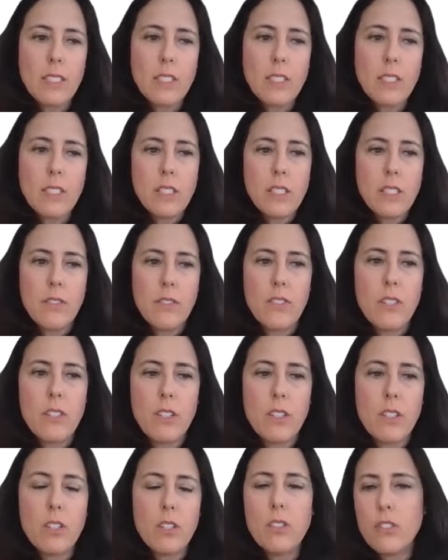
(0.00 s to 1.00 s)
it to different
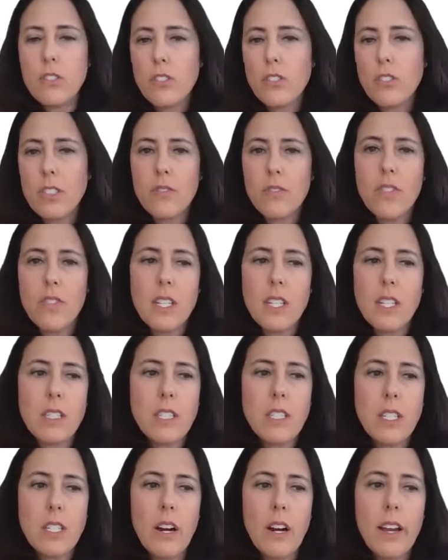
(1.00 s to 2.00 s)
cultures if
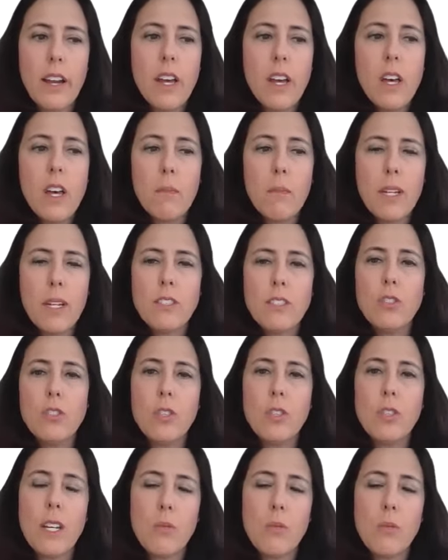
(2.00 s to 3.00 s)
necessary. But I do
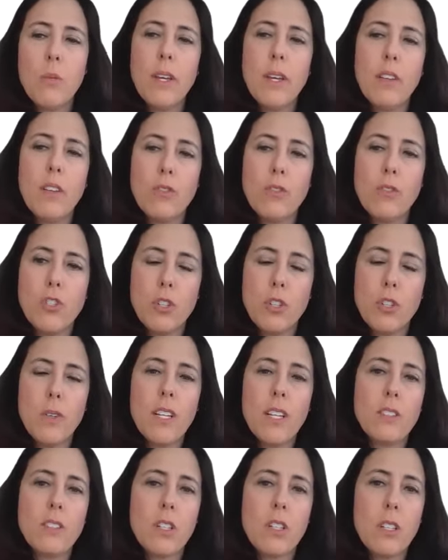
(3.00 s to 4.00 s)
think what we are
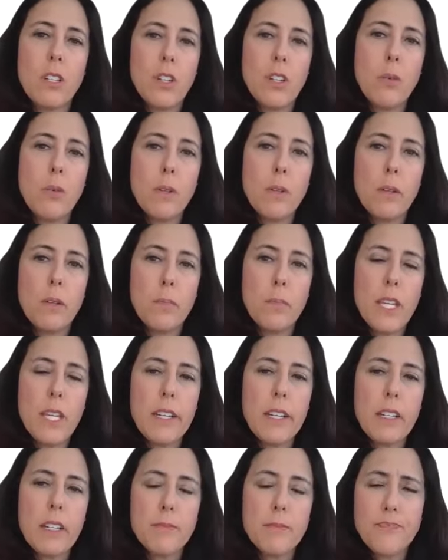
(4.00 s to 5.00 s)
doing is a global
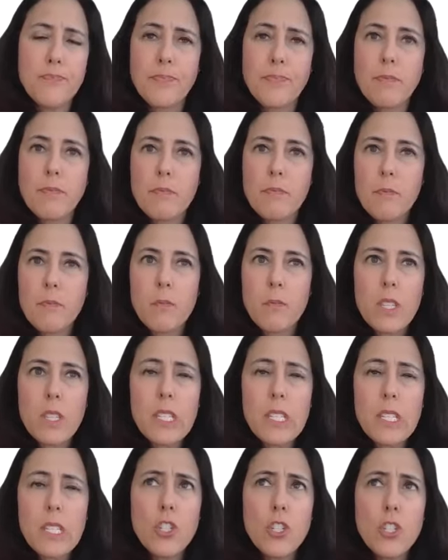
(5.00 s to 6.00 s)
appeal.
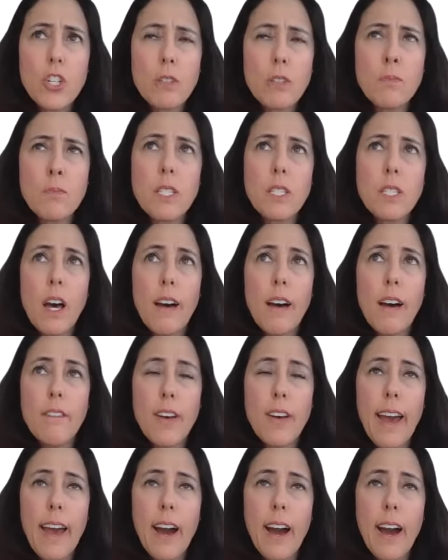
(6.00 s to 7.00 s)
In terms of
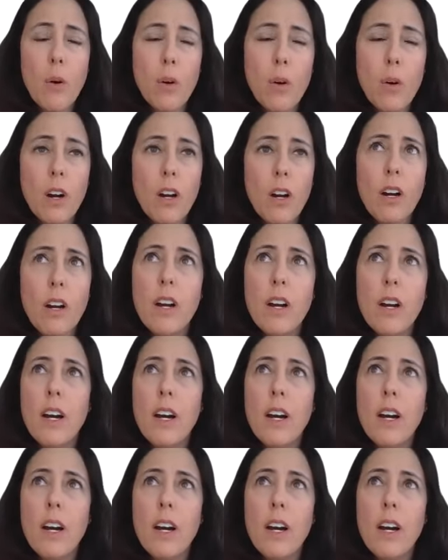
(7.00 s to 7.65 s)
our